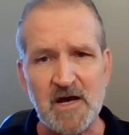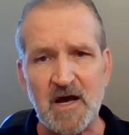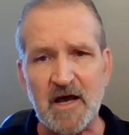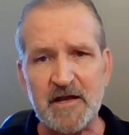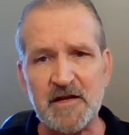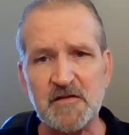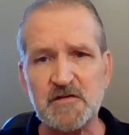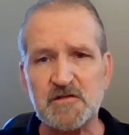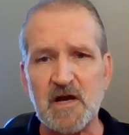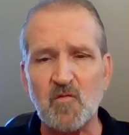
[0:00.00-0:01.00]
not. Now,
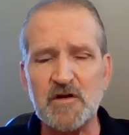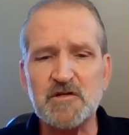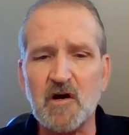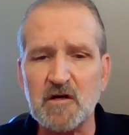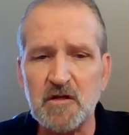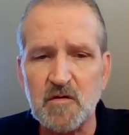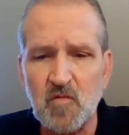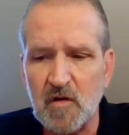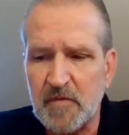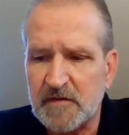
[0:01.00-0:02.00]
I want to talk a little
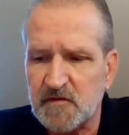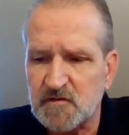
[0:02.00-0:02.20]
more about